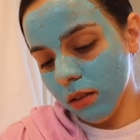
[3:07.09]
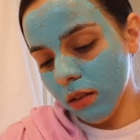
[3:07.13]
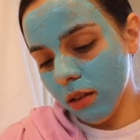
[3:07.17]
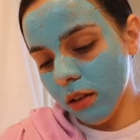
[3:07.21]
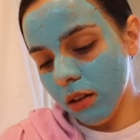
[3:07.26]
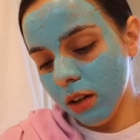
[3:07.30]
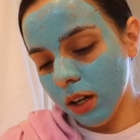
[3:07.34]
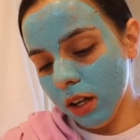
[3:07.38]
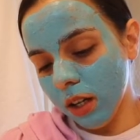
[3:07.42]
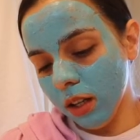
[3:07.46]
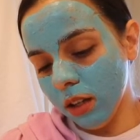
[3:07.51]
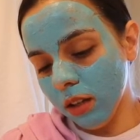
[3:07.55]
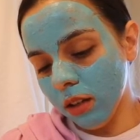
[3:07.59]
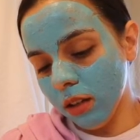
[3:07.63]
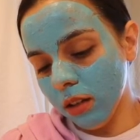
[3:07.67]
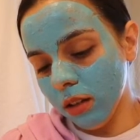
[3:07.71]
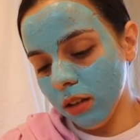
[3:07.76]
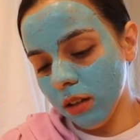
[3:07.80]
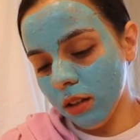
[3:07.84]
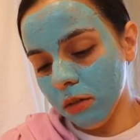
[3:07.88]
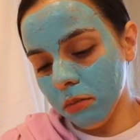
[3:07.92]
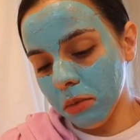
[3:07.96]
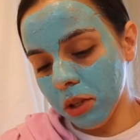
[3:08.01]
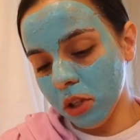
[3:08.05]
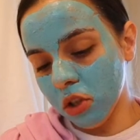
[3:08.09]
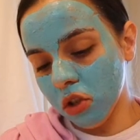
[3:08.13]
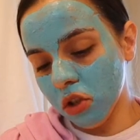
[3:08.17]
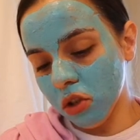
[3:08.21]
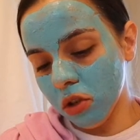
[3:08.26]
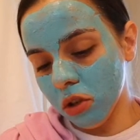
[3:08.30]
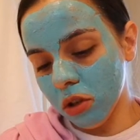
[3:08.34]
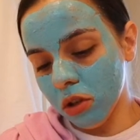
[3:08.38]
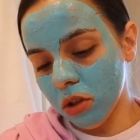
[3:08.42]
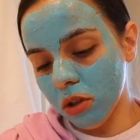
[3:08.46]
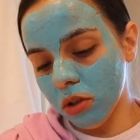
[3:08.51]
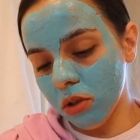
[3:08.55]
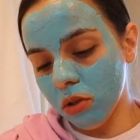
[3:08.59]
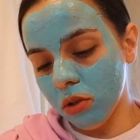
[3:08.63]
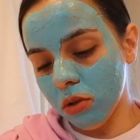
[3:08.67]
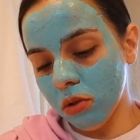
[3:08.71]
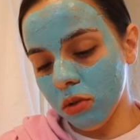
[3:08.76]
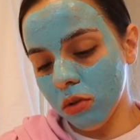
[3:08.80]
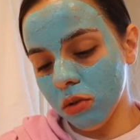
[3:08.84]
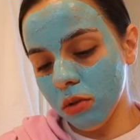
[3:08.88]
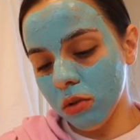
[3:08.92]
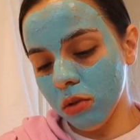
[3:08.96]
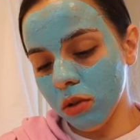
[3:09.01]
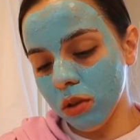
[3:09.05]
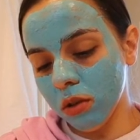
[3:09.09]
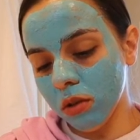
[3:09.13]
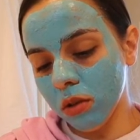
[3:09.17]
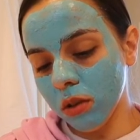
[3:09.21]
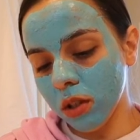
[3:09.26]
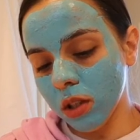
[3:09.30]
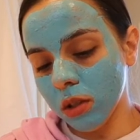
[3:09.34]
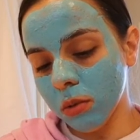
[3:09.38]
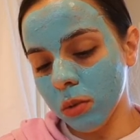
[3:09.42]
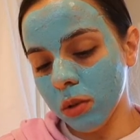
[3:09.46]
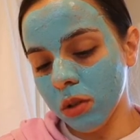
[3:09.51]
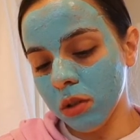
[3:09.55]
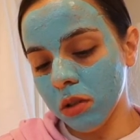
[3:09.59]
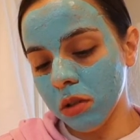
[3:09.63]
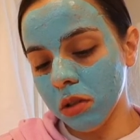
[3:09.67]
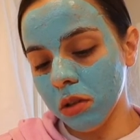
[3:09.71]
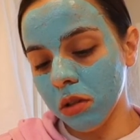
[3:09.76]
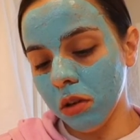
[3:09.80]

All right, let me make sure 2 or 3 quick sprays